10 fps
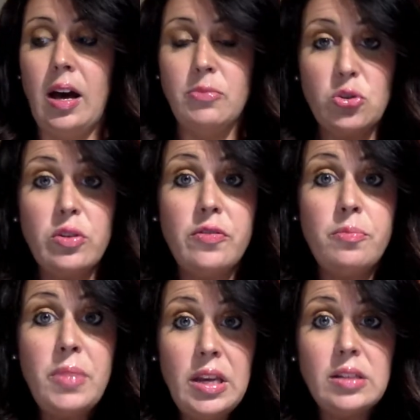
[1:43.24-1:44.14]
sort of
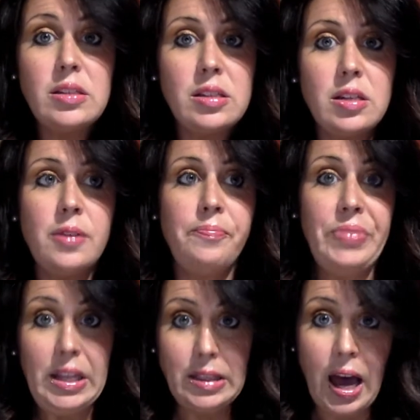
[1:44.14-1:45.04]
meet
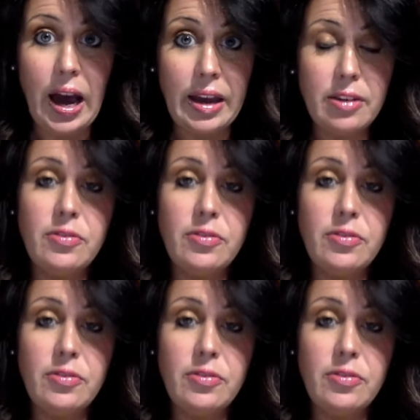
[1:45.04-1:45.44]
live